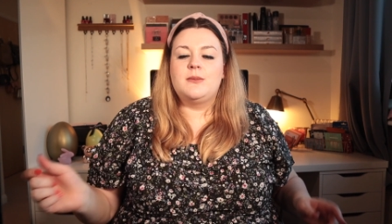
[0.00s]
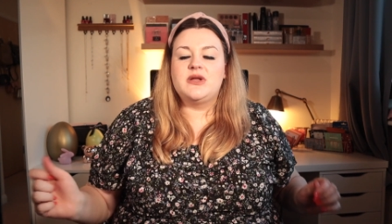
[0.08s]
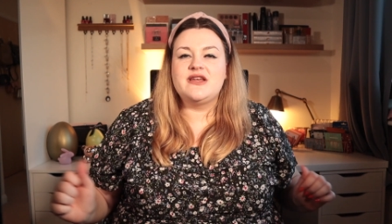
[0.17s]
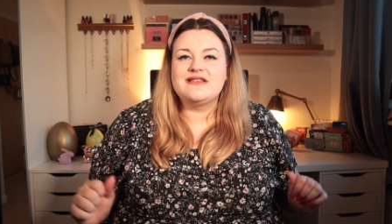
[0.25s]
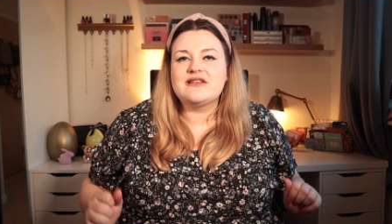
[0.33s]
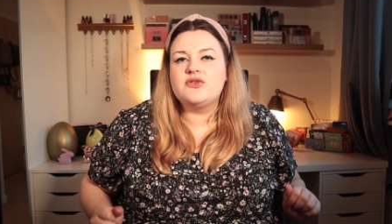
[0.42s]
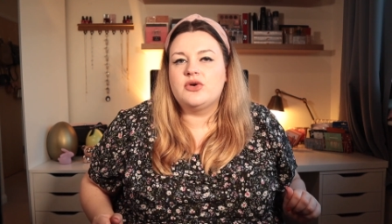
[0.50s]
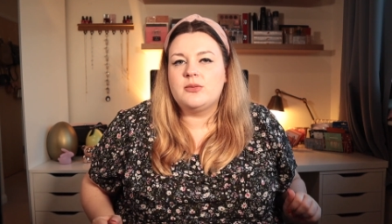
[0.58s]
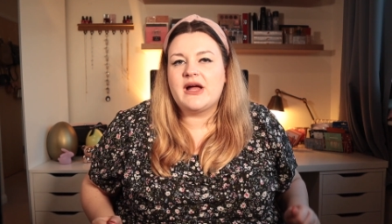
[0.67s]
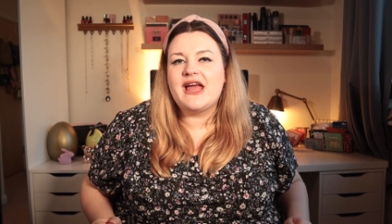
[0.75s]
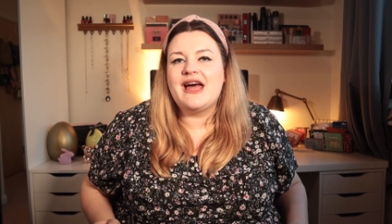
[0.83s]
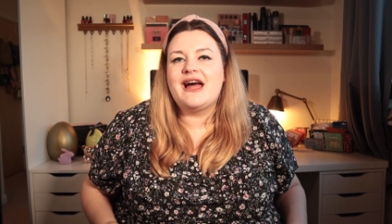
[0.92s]
Please ignore
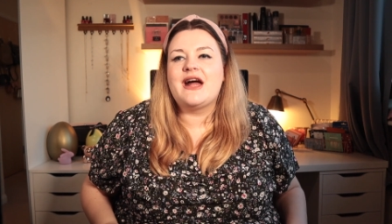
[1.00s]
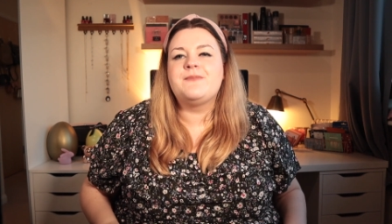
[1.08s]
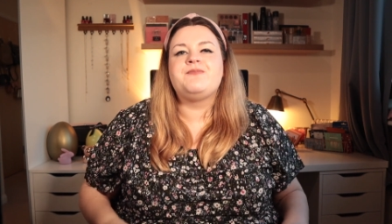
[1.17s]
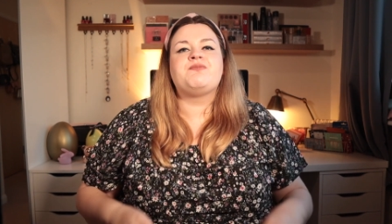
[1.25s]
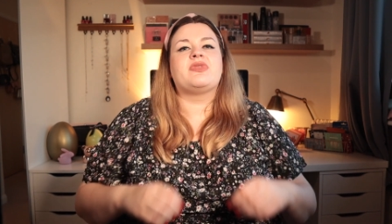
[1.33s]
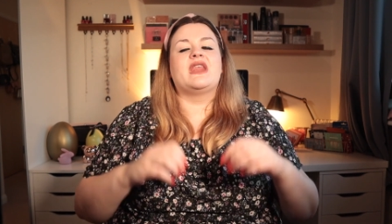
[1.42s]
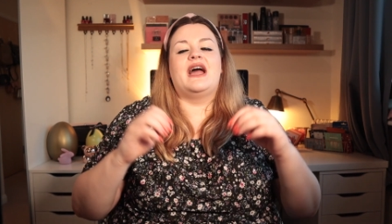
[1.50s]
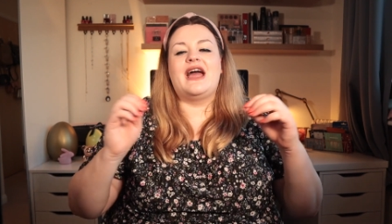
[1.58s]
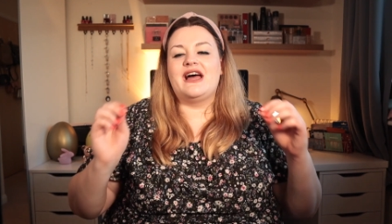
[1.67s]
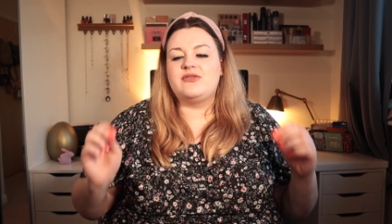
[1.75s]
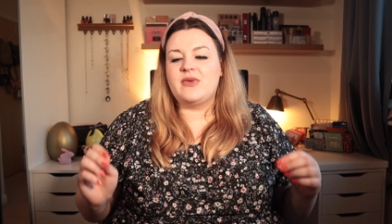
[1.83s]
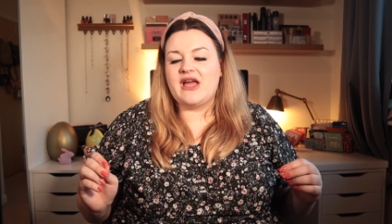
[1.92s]
my hair. I
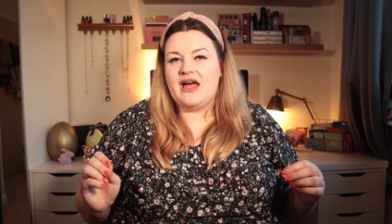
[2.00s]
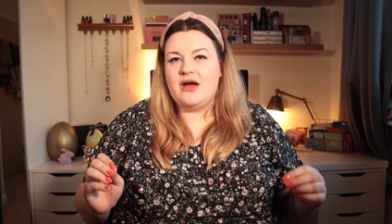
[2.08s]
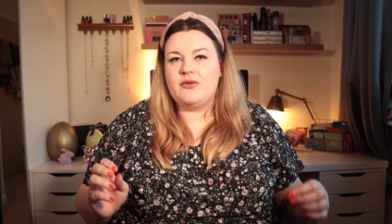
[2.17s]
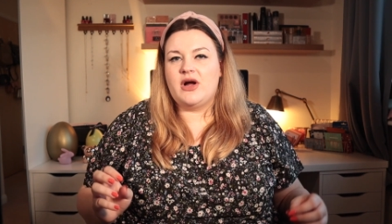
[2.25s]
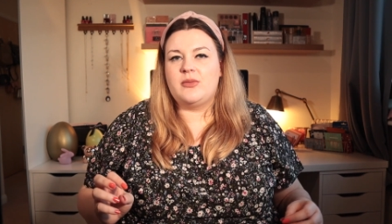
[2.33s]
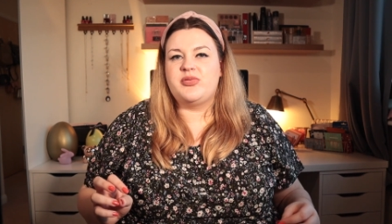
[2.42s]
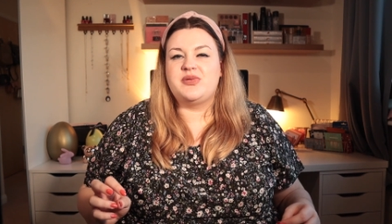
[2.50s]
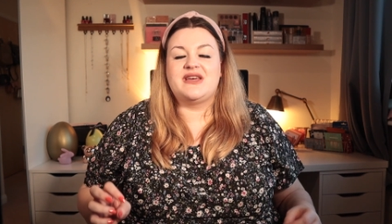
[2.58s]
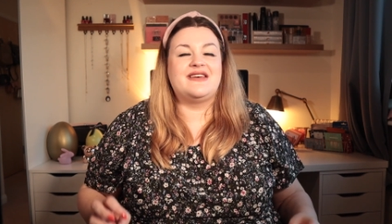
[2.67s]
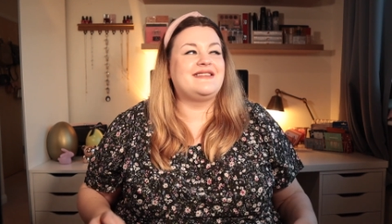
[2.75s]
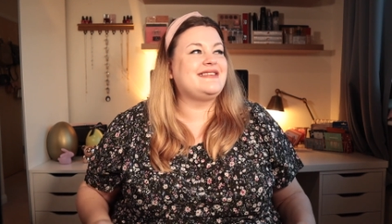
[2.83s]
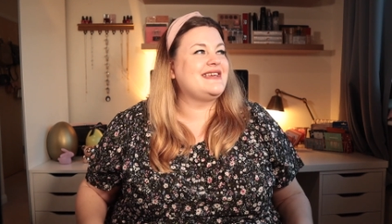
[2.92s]
had my hair up
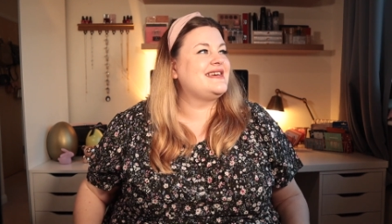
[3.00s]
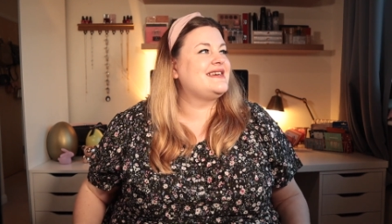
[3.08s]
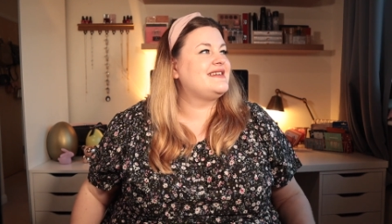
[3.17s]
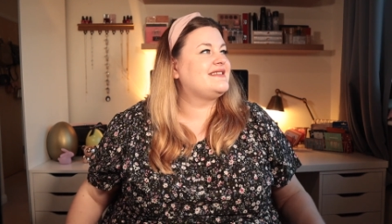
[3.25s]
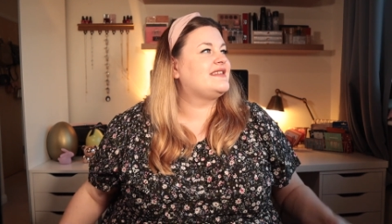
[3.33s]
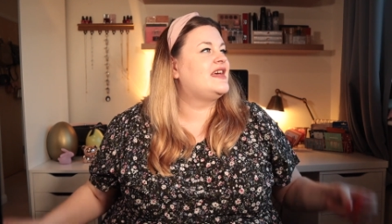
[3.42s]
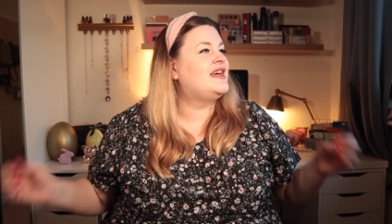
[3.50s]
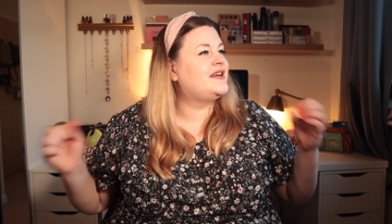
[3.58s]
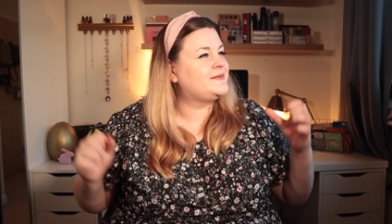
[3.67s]
because it is